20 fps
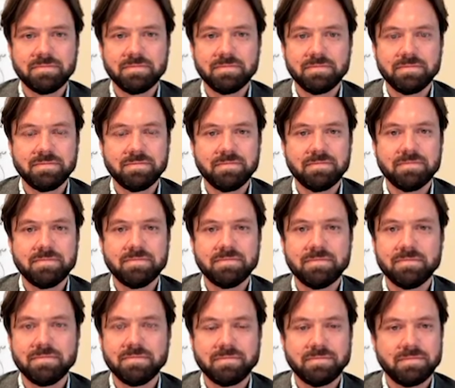
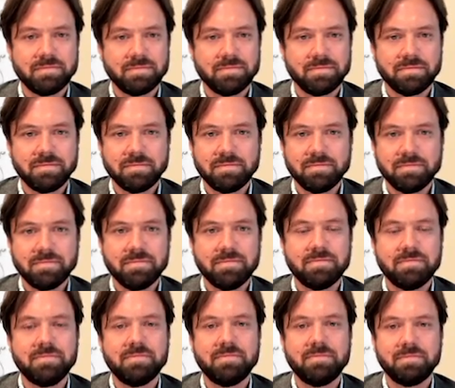
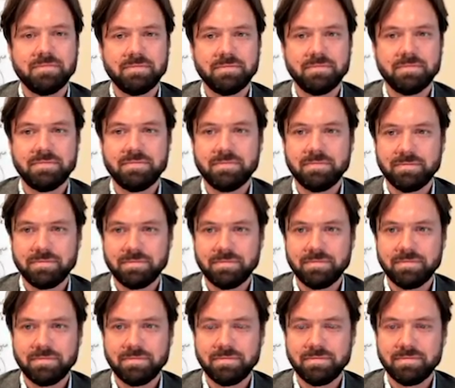
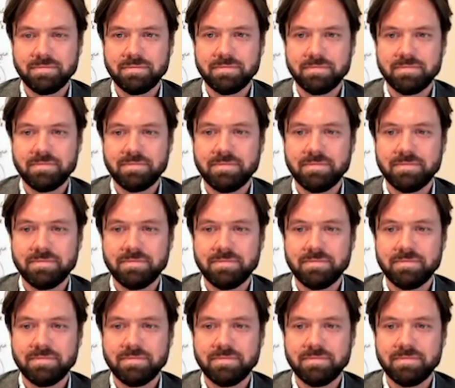[no speech]